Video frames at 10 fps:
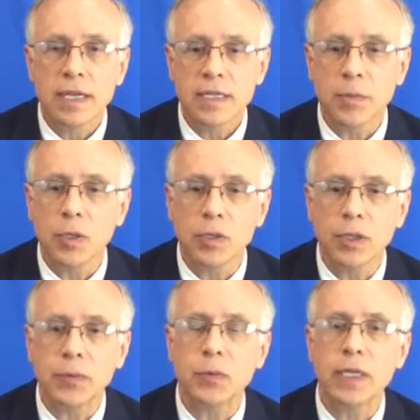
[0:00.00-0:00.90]

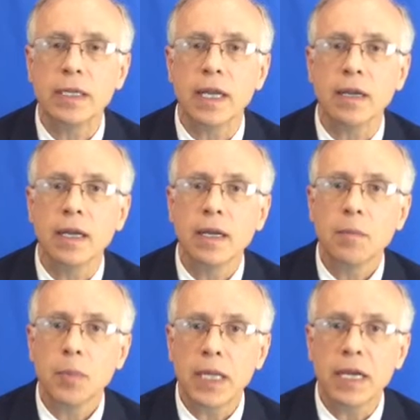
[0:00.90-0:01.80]
Similarly, we take
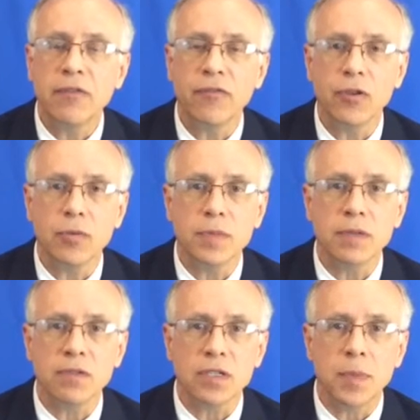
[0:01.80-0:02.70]
plain
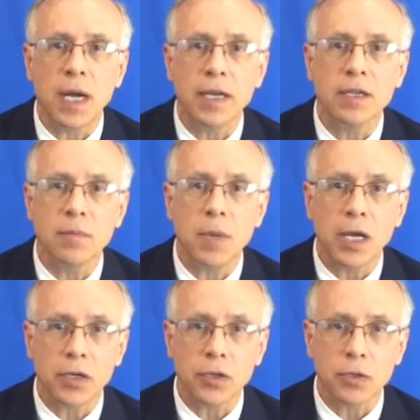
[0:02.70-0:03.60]
films of the spine to
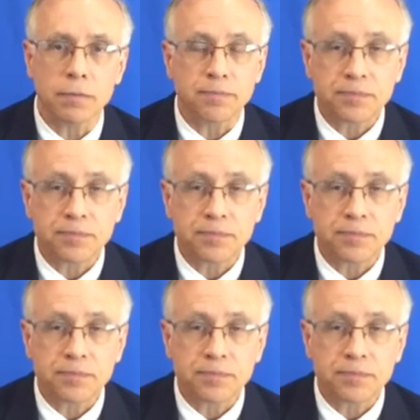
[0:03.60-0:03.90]
monitor